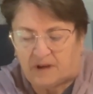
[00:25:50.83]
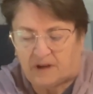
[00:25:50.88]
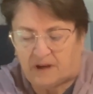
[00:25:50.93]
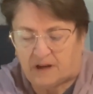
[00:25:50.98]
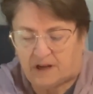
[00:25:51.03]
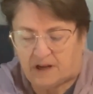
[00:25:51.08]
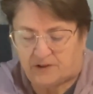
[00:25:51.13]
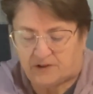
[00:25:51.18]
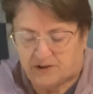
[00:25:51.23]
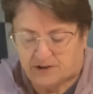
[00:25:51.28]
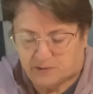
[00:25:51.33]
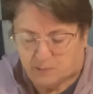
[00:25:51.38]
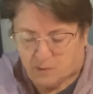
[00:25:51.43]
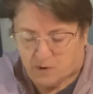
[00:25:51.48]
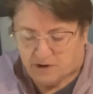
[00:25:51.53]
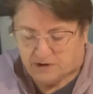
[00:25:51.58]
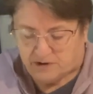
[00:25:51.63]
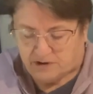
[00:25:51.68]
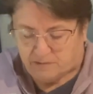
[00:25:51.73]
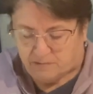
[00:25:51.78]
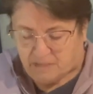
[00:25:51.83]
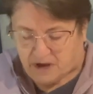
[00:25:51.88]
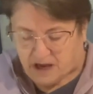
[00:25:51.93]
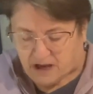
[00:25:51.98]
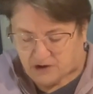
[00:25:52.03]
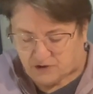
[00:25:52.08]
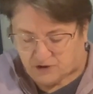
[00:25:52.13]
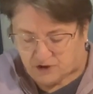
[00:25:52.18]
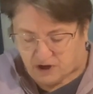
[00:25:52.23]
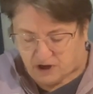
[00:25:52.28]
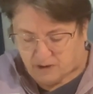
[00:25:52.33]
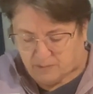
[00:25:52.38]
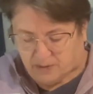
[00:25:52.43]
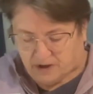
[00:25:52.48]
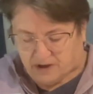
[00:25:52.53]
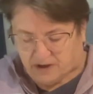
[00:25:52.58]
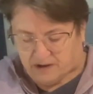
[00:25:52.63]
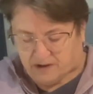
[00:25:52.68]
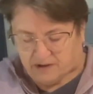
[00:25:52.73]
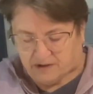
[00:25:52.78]
And I just want to match up
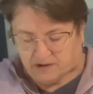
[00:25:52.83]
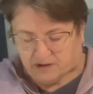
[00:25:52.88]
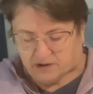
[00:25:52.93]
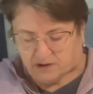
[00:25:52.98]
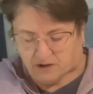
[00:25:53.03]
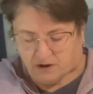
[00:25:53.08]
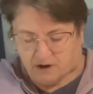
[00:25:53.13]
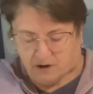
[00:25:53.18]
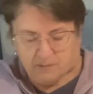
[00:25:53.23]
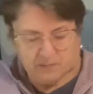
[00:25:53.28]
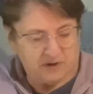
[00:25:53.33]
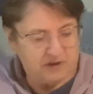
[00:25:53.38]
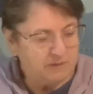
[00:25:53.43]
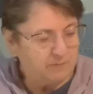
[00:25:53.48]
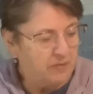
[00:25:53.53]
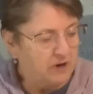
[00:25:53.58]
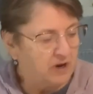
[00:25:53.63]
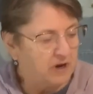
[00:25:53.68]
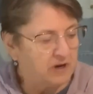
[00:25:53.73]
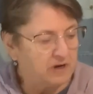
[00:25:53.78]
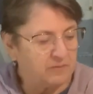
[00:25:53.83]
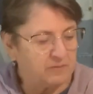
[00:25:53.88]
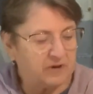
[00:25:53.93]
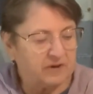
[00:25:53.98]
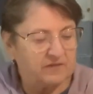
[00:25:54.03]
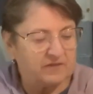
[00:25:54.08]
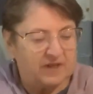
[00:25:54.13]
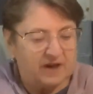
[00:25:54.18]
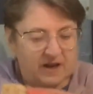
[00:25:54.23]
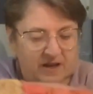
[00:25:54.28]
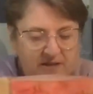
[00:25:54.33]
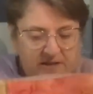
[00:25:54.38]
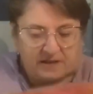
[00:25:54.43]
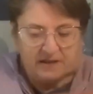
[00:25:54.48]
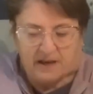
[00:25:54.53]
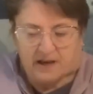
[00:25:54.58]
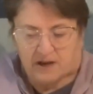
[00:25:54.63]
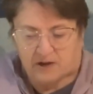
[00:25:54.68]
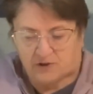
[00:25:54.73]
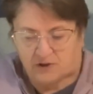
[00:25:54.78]
the top and the bottom of that
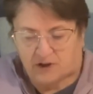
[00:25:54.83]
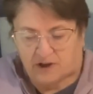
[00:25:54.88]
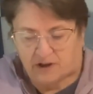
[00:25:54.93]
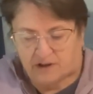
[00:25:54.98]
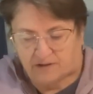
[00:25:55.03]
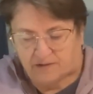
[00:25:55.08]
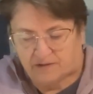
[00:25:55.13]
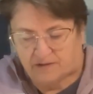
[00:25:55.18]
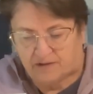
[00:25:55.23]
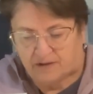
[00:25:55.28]
sashing,